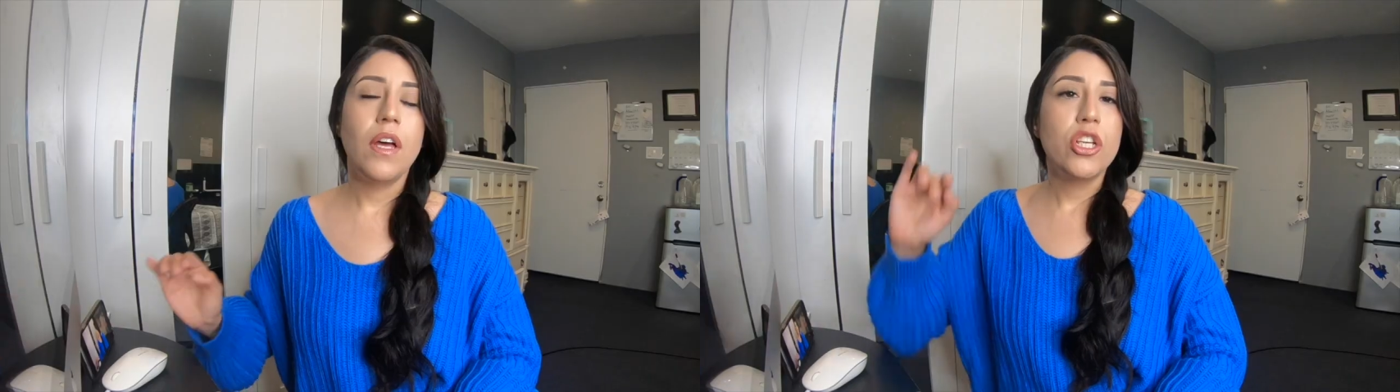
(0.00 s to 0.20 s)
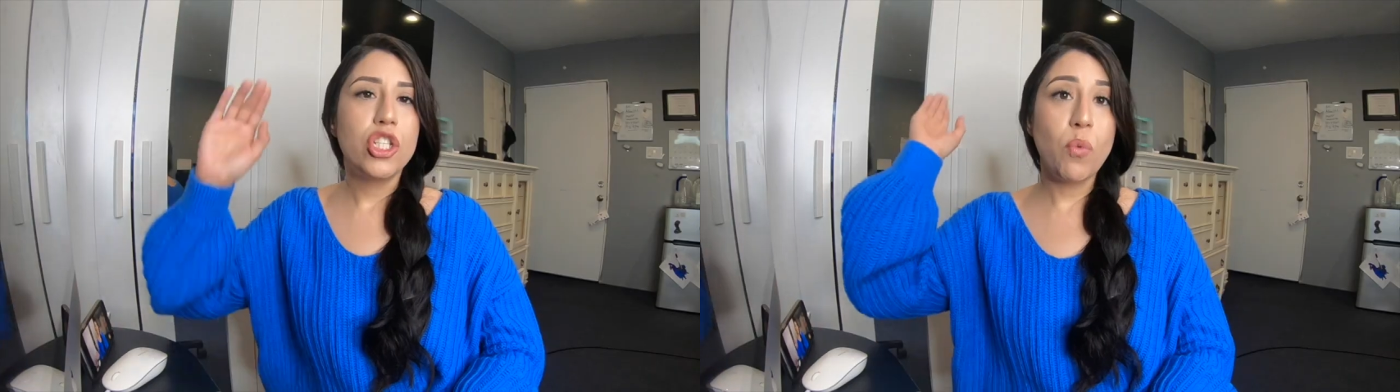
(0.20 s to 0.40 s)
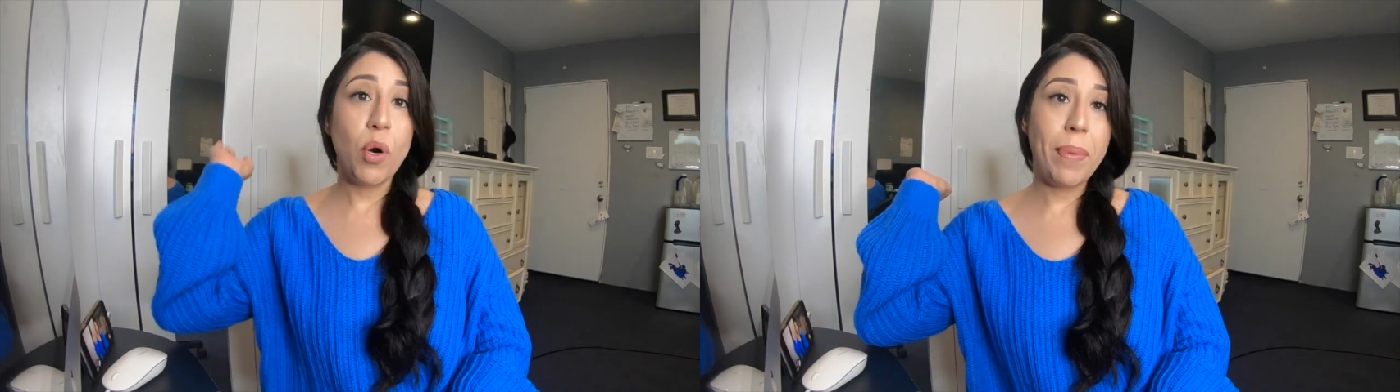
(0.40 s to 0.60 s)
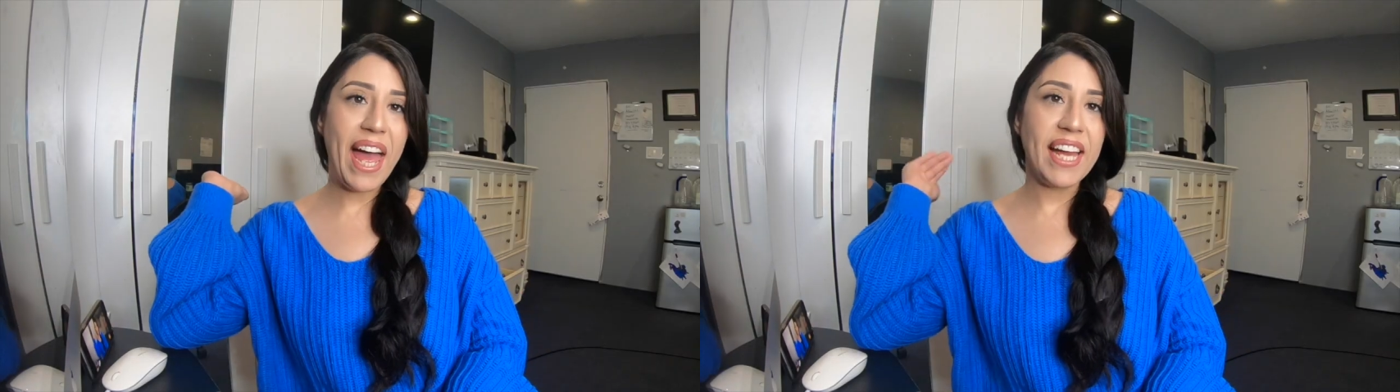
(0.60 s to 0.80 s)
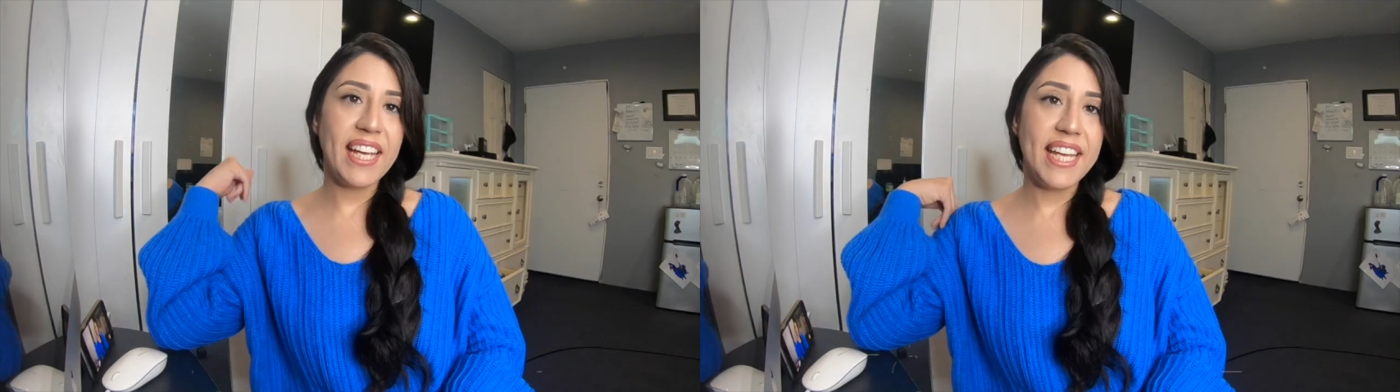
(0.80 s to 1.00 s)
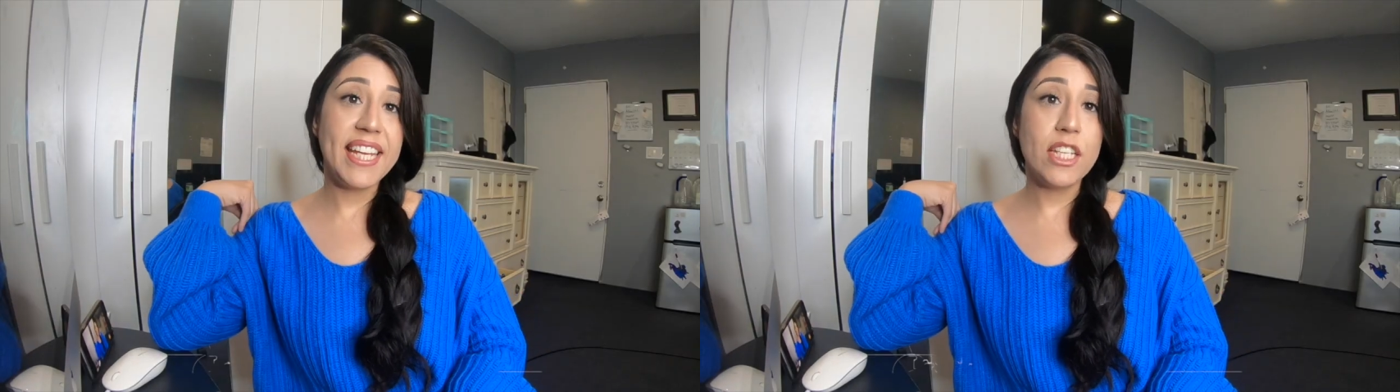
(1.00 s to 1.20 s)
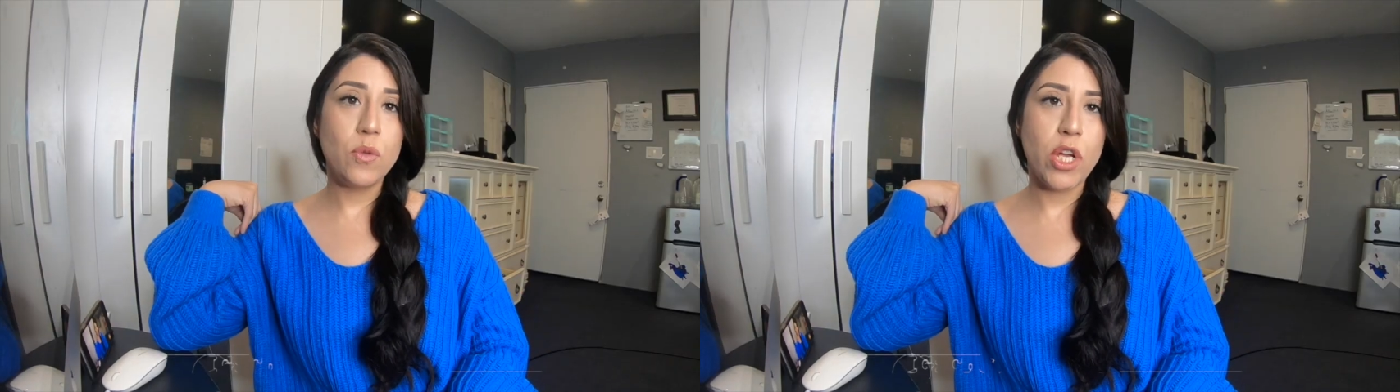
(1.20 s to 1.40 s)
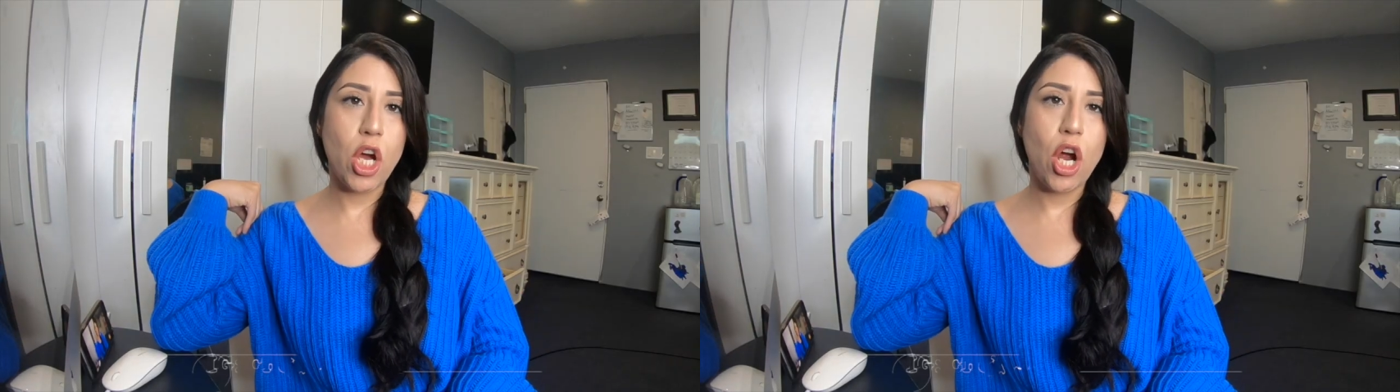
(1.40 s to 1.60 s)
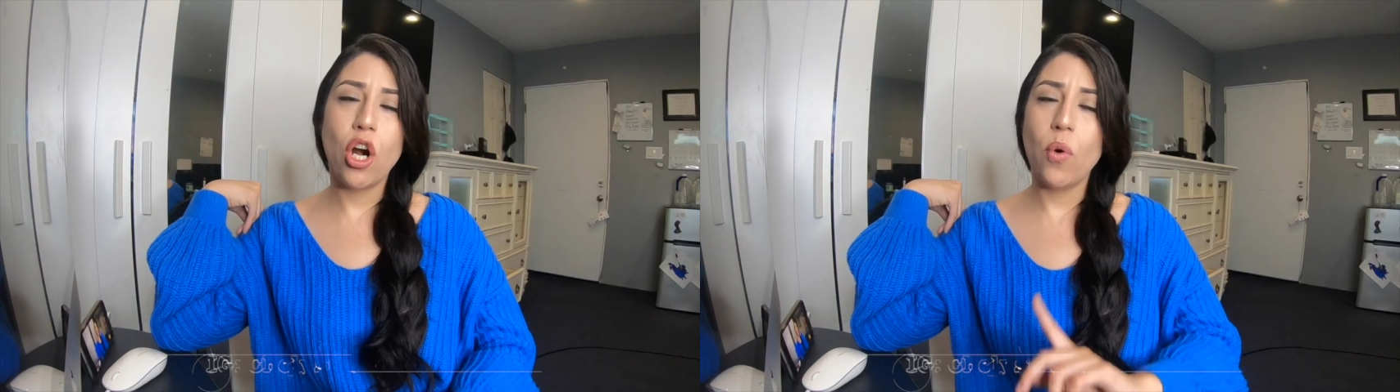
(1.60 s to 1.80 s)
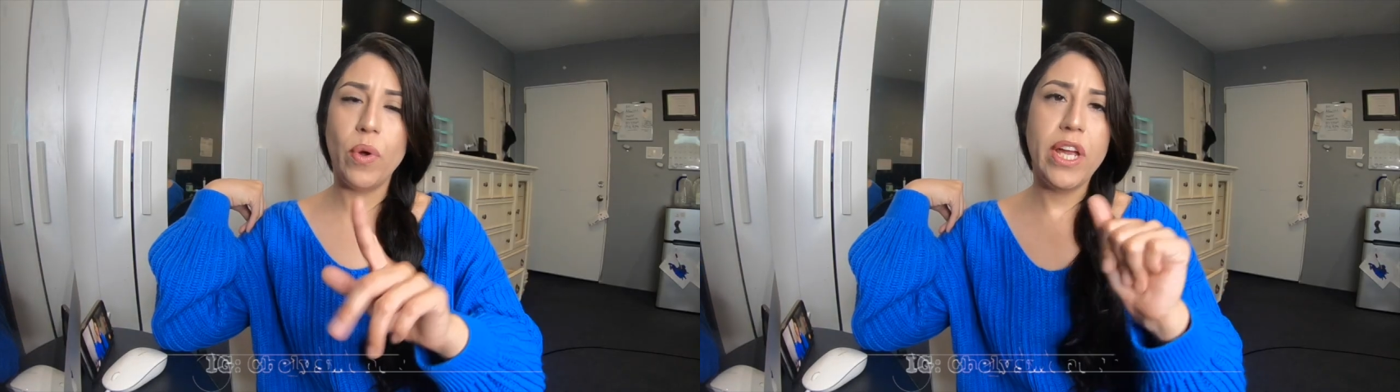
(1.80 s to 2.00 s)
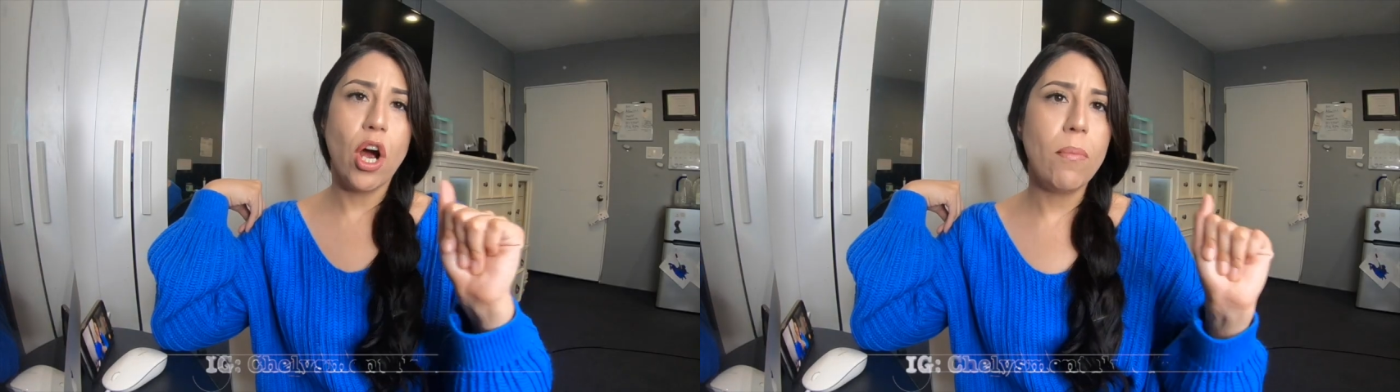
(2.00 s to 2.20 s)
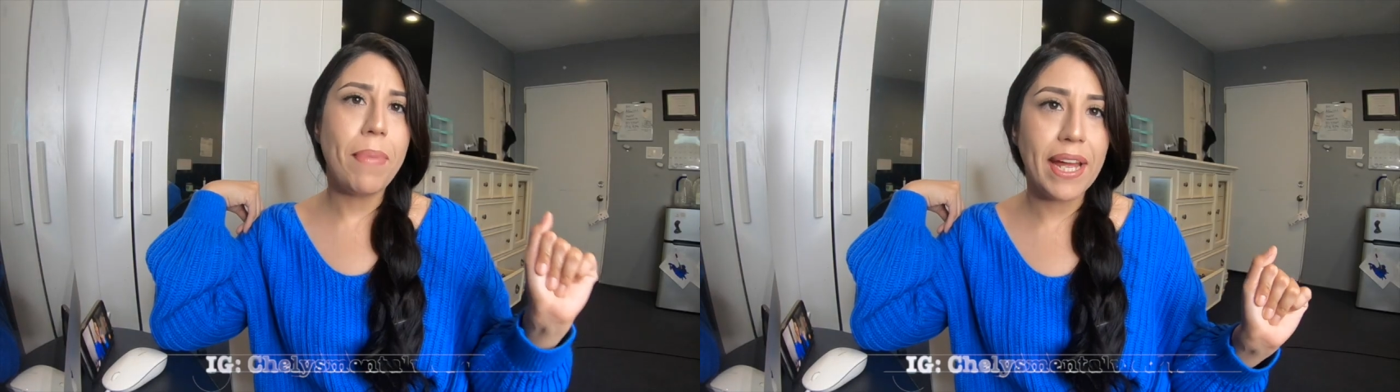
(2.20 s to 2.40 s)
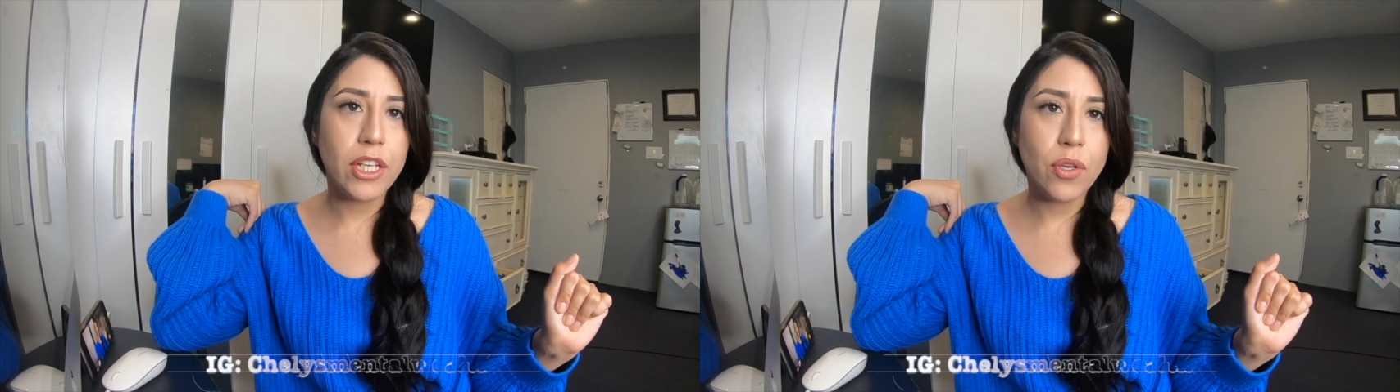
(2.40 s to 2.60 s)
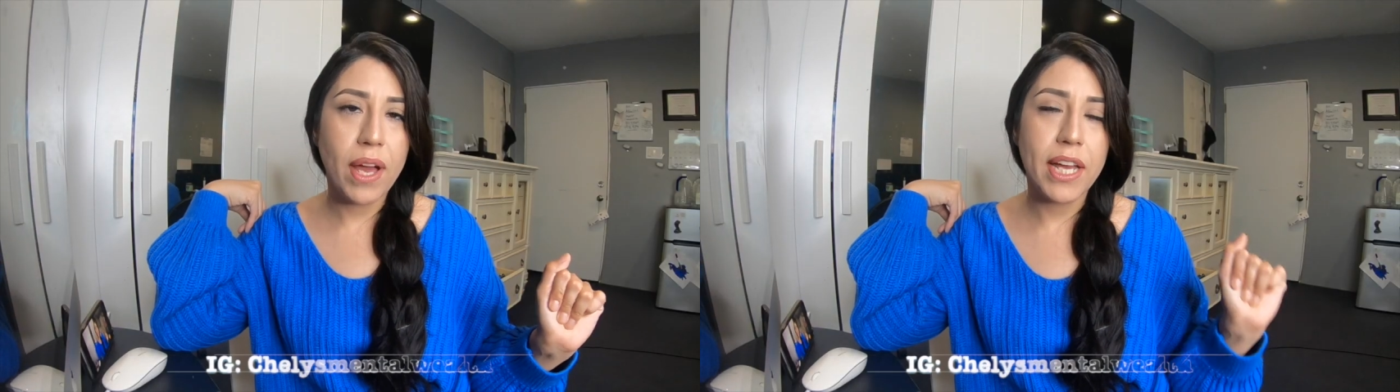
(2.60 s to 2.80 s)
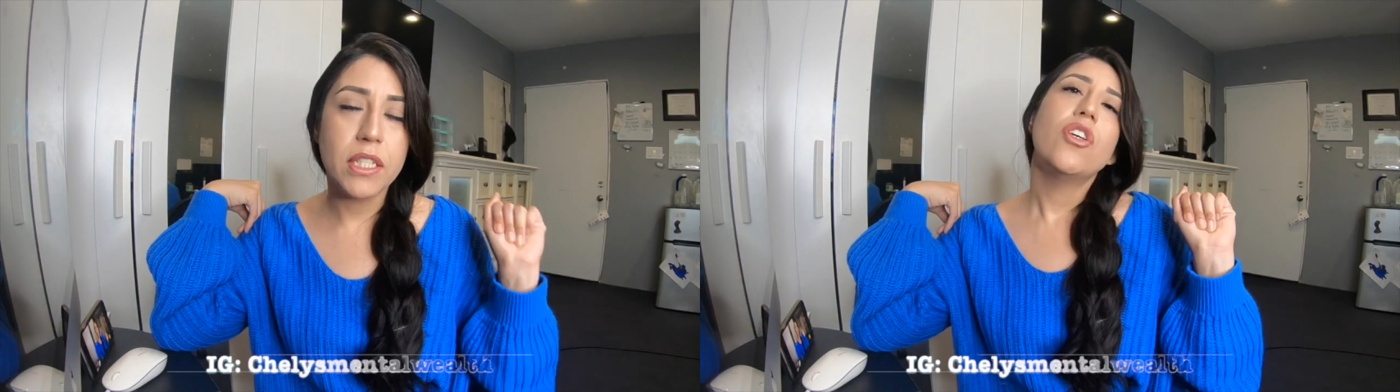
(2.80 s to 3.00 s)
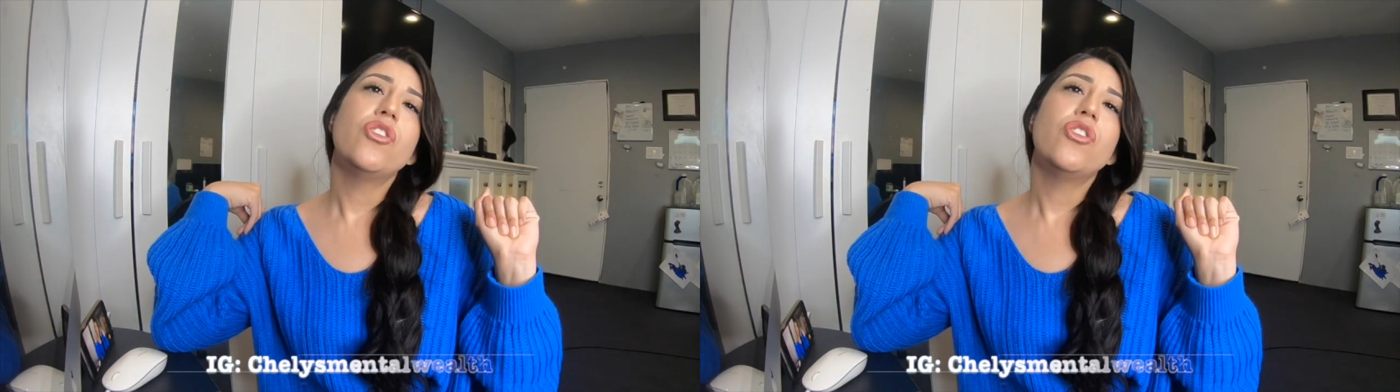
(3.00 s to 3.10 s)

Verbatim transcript: So we're back. Yes, we are. We are back, you guys.